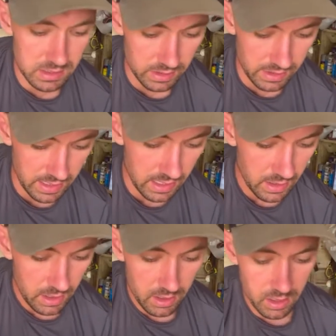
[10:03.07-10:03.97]
like that.
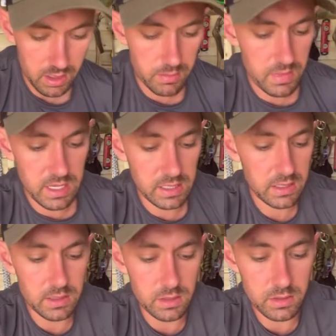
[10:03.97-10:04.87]

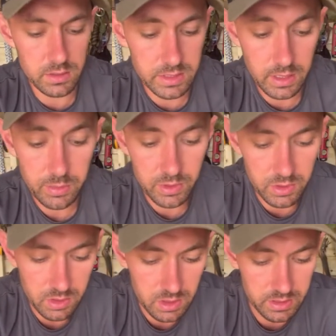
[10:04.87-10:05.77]
Anything that you need to clip on
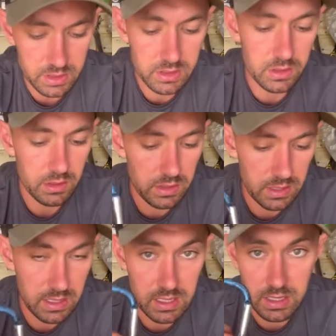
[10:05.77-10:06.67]
your harness, like the,
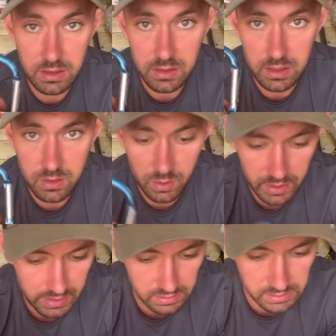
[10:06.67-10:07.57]
yeah, they're quite
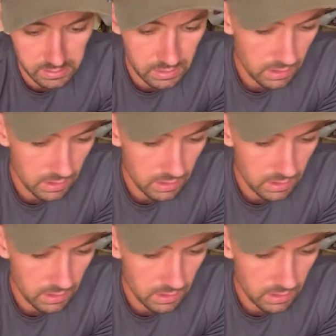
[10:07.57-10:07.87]
handy.